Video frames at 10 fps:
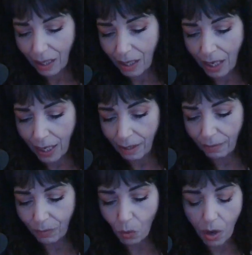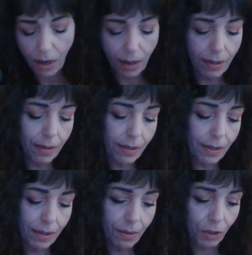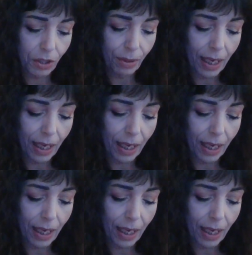Knight of Wands, which we